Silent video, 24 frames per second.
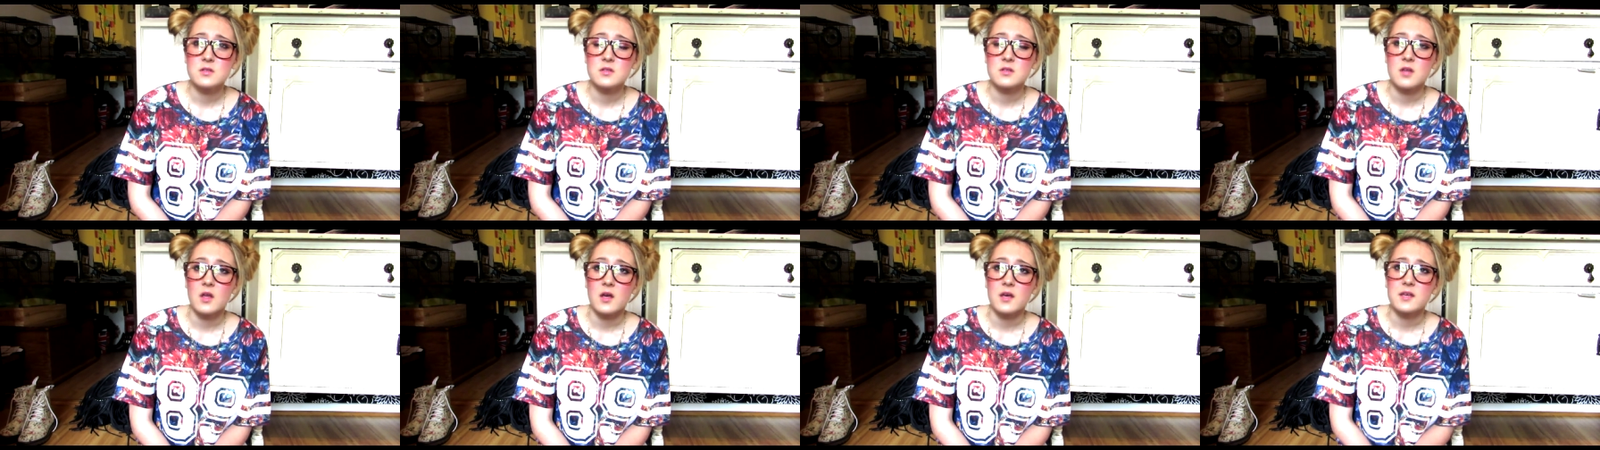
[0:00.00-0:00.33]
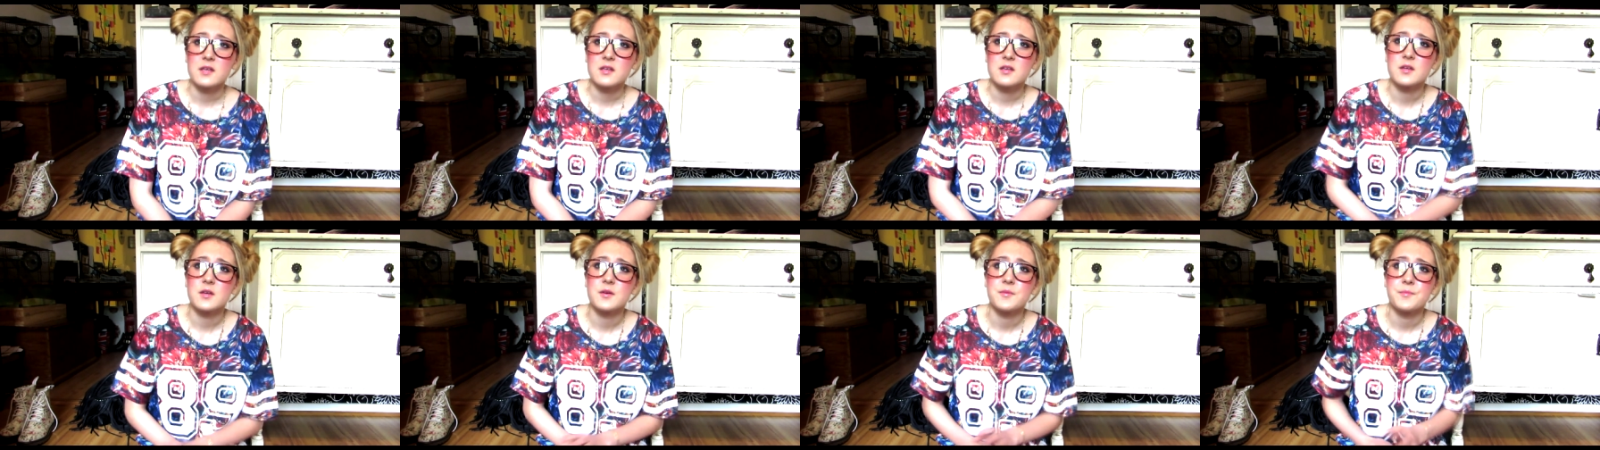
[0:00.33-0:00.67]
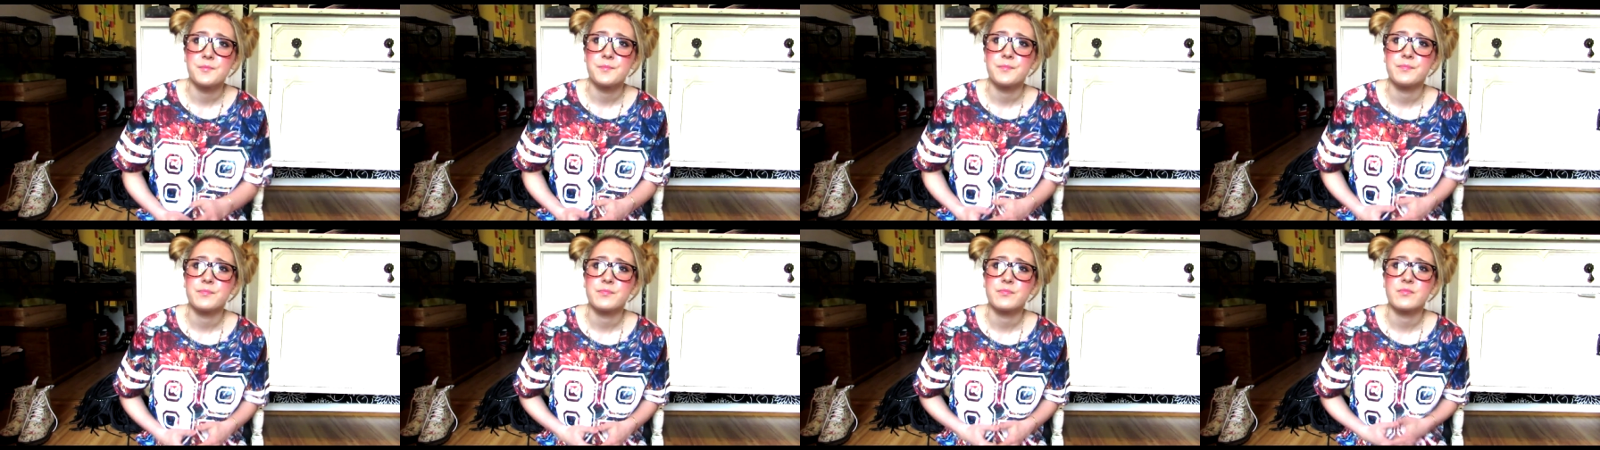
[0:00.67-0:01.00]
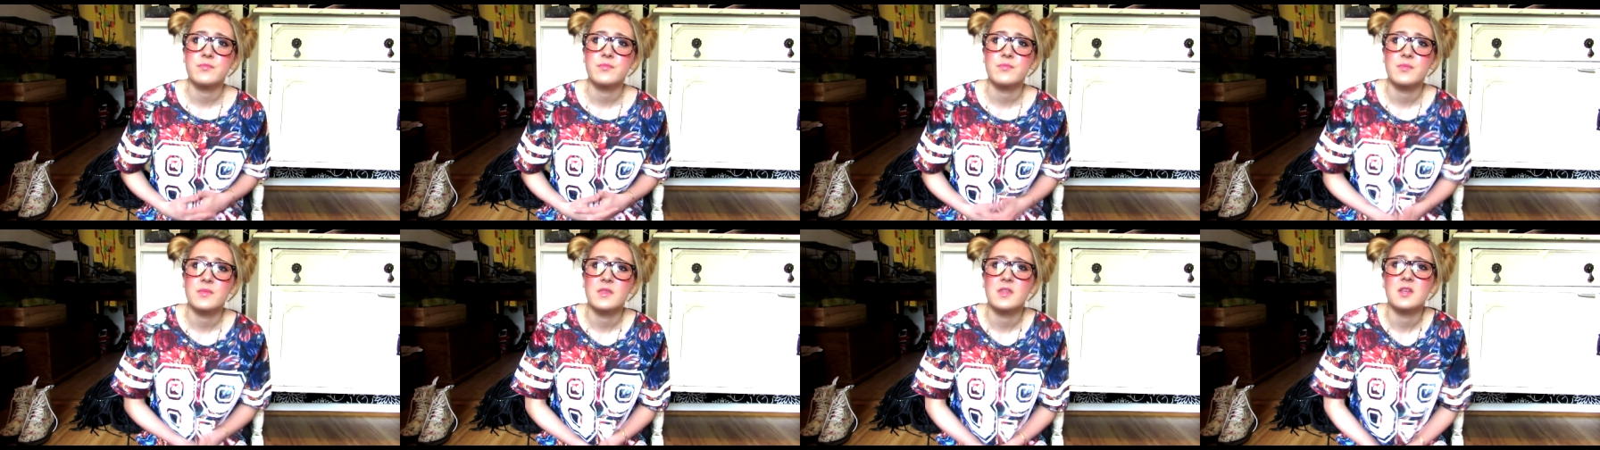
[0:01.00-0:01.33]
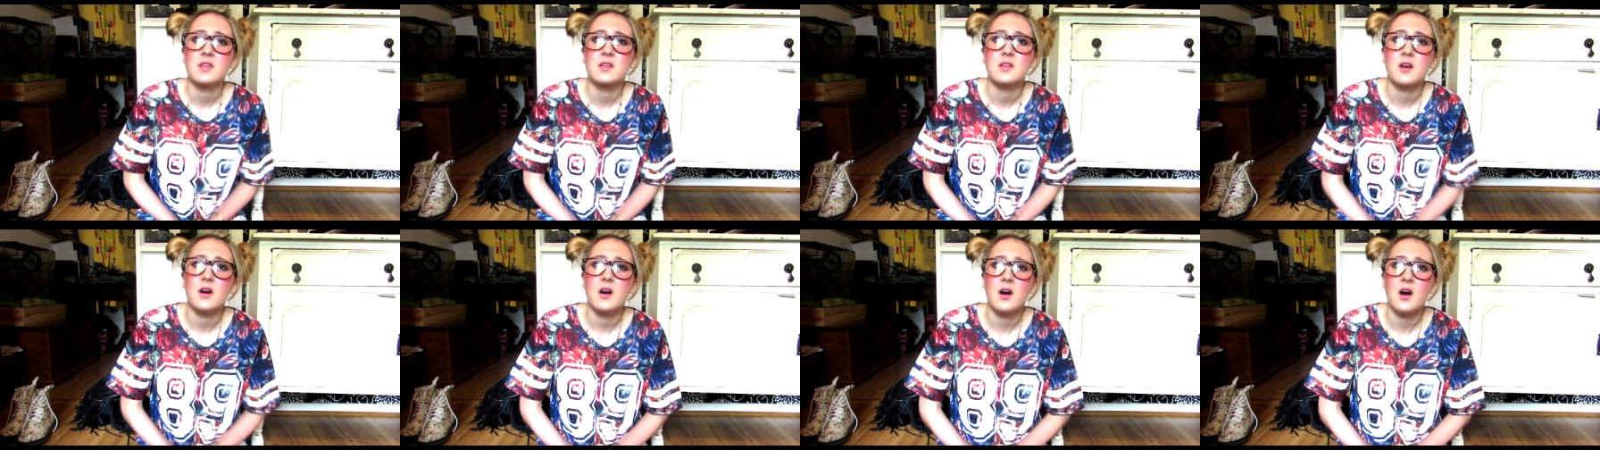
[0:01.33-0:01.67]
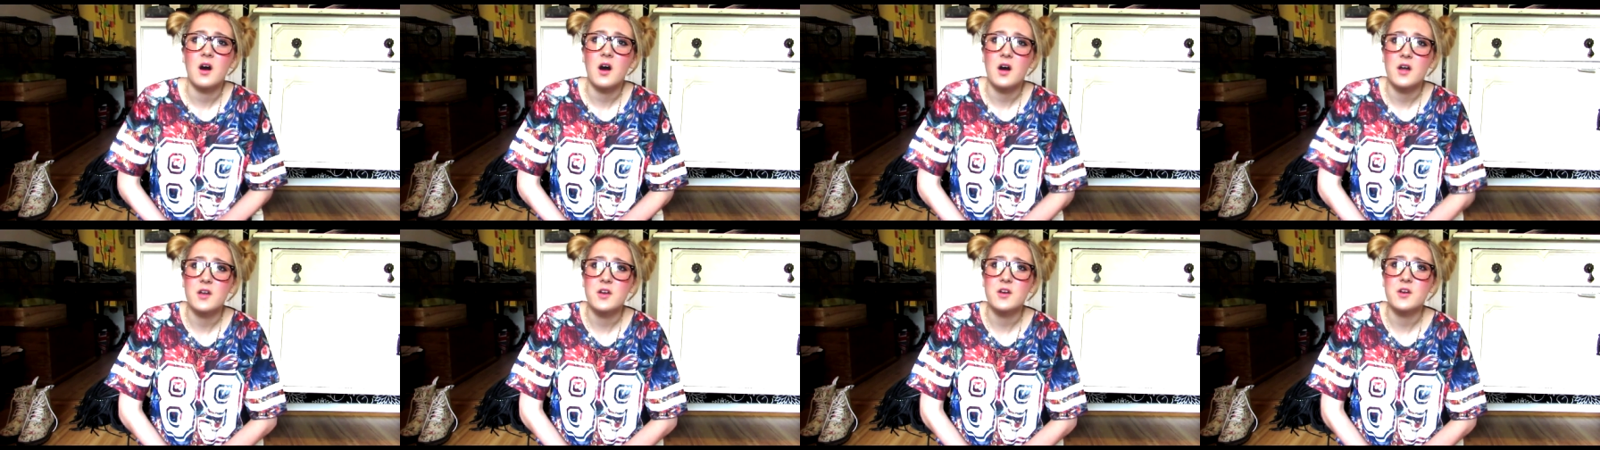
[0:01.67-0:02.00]
But like,
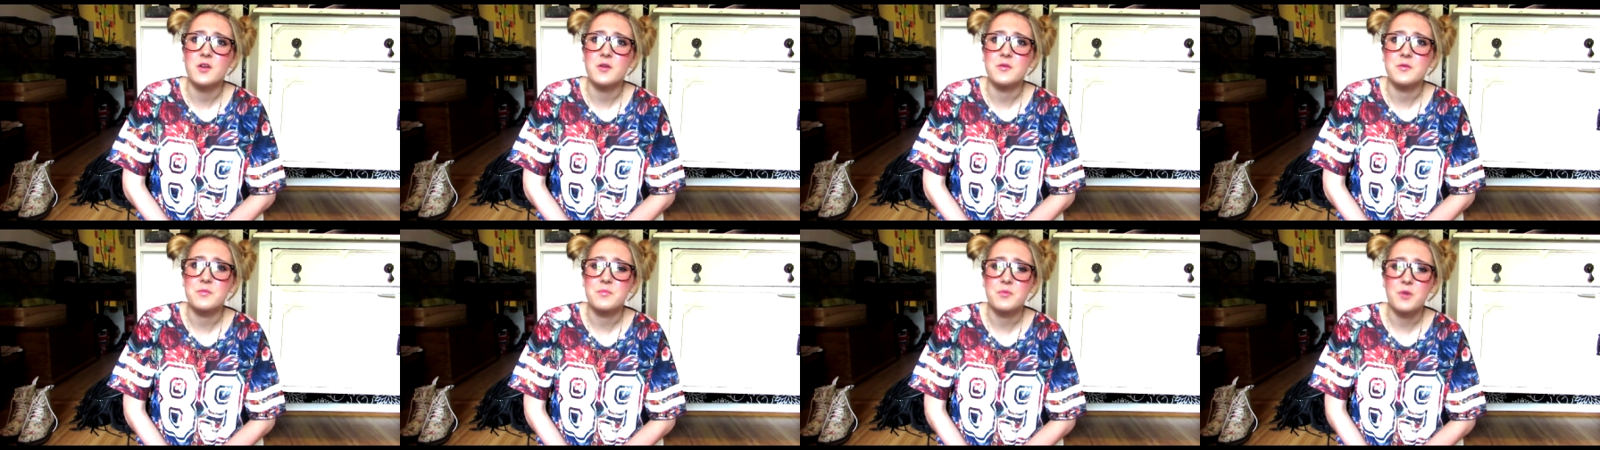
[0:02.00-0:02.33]
I don't know,